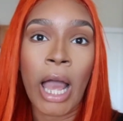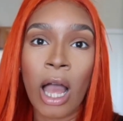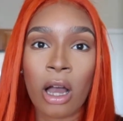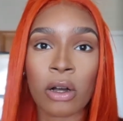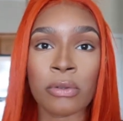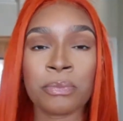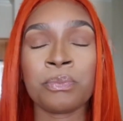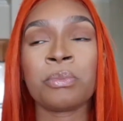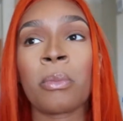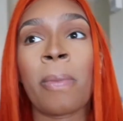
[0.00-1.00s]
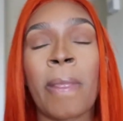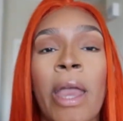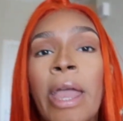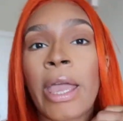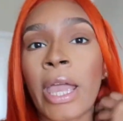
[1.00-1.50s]
now.
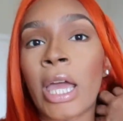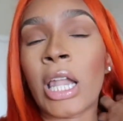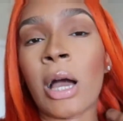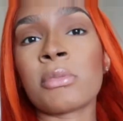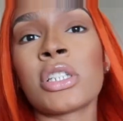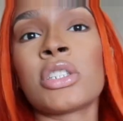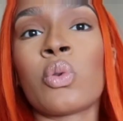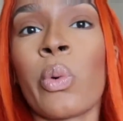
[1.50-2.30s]
And I'm just